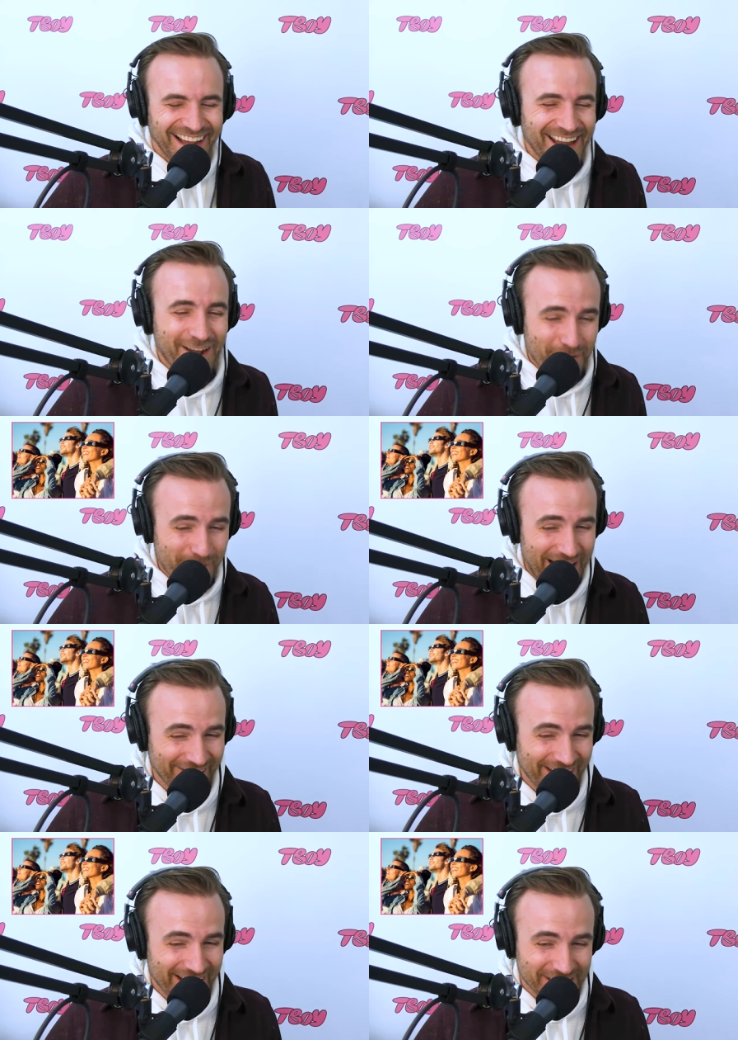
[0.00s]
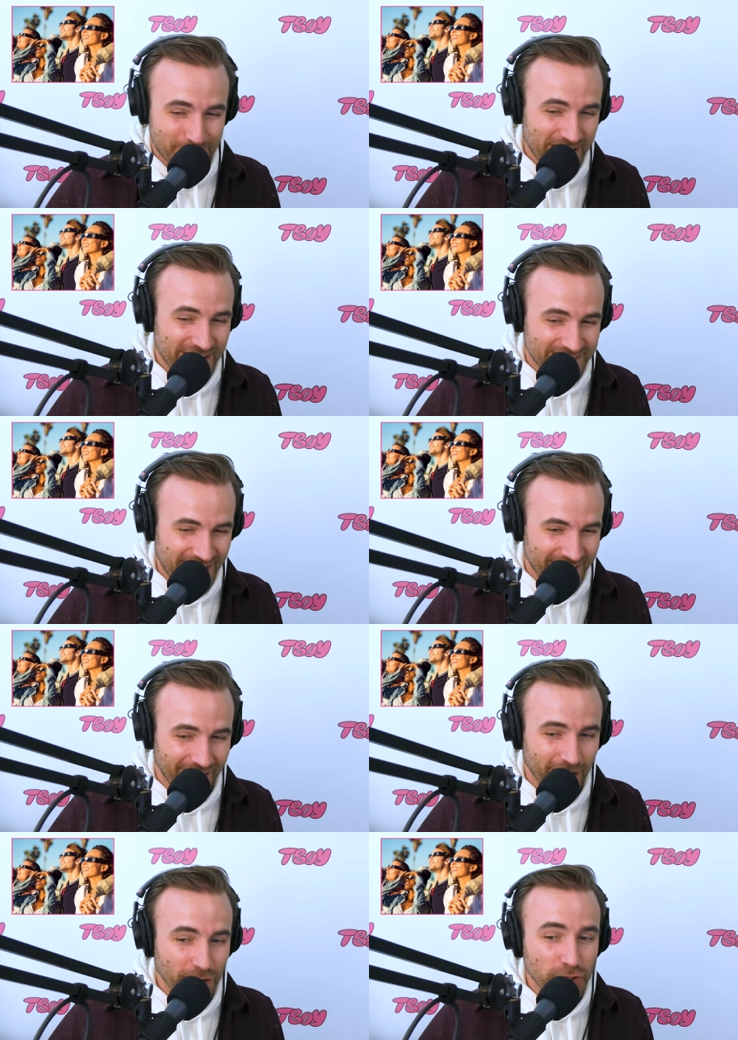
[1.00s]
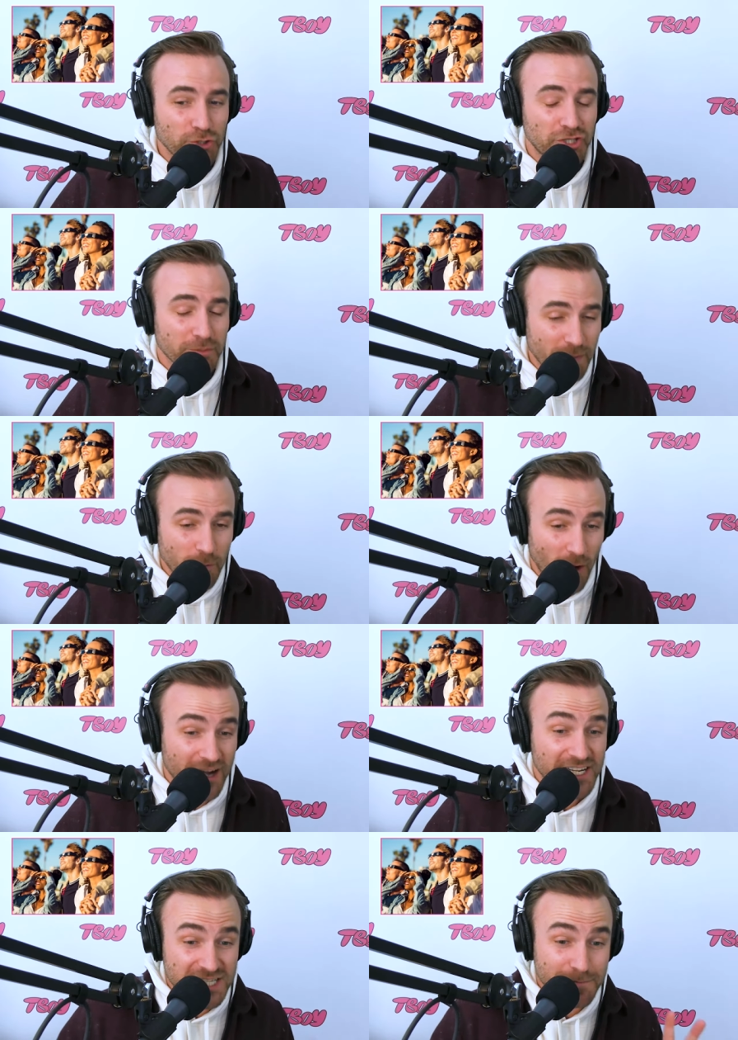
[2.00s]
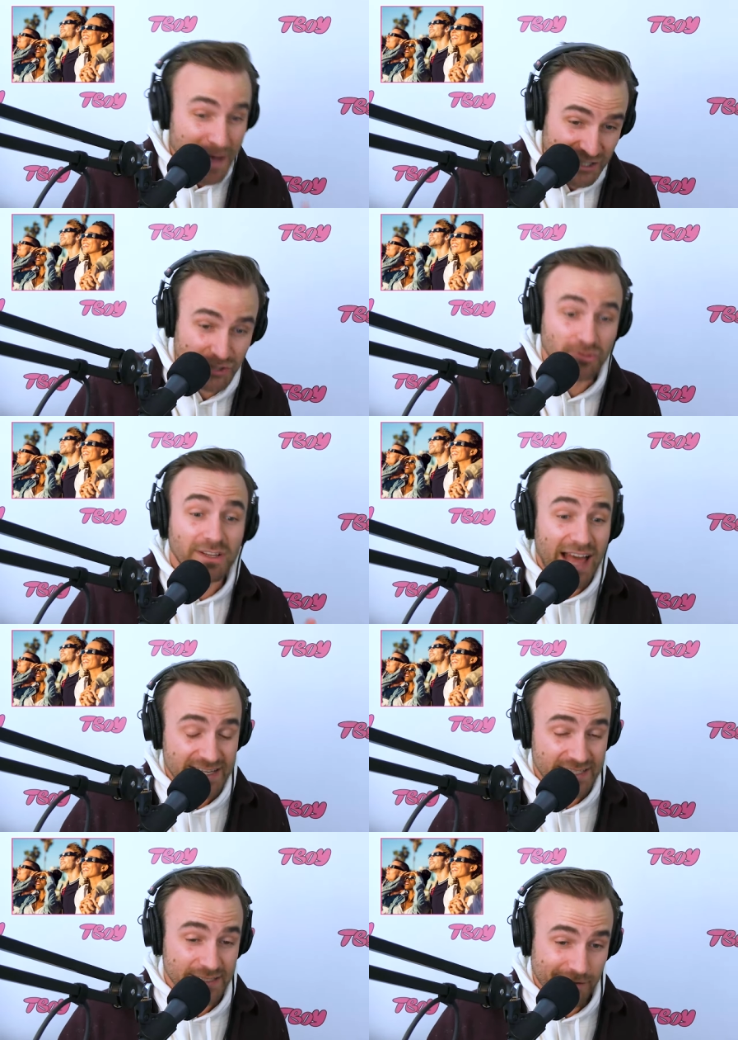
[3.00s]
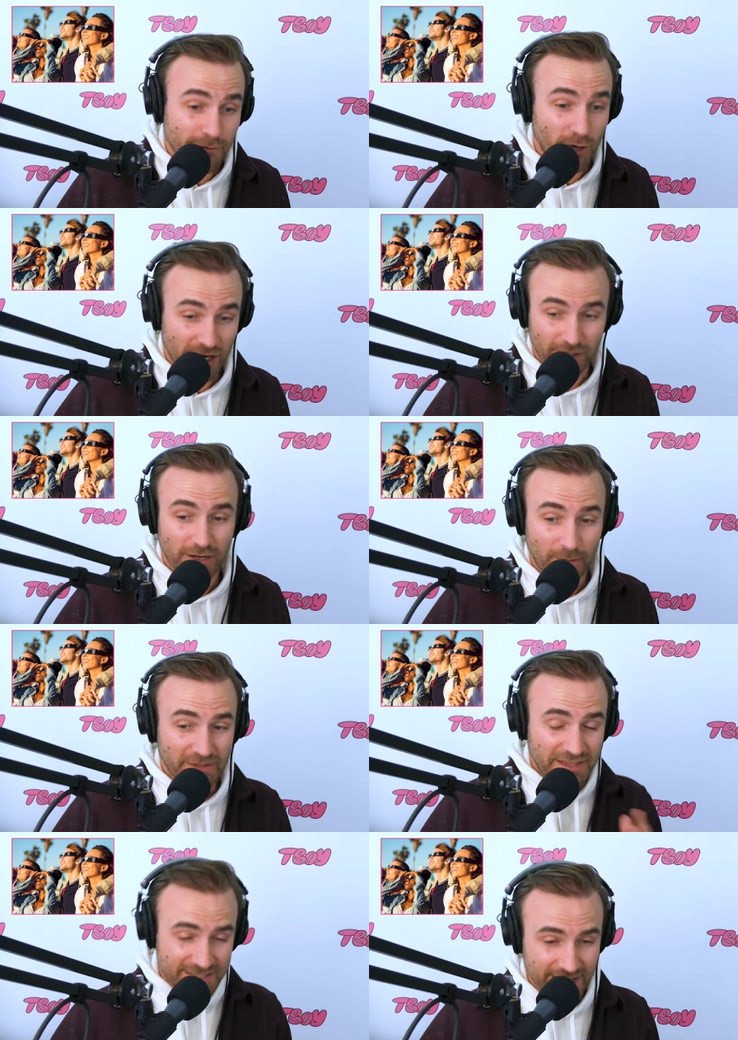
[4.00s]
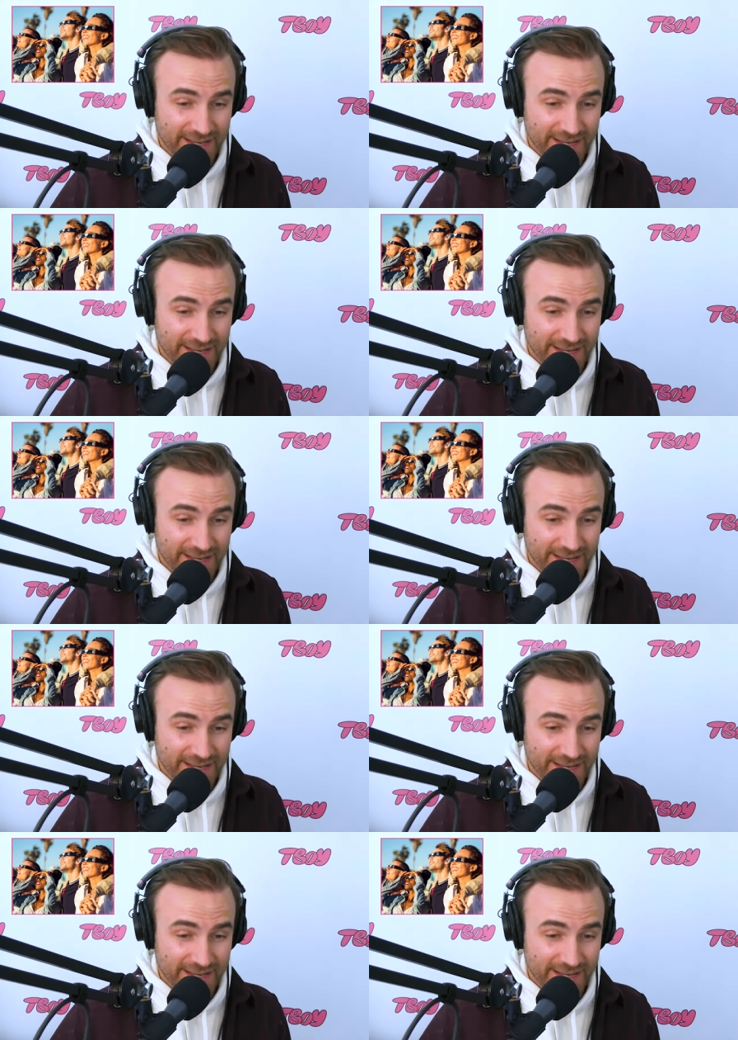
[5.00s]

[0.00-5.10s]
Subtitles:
Now, reminder, Yetis, PSA here. You should be wearing special glasses if you want to look up at the sun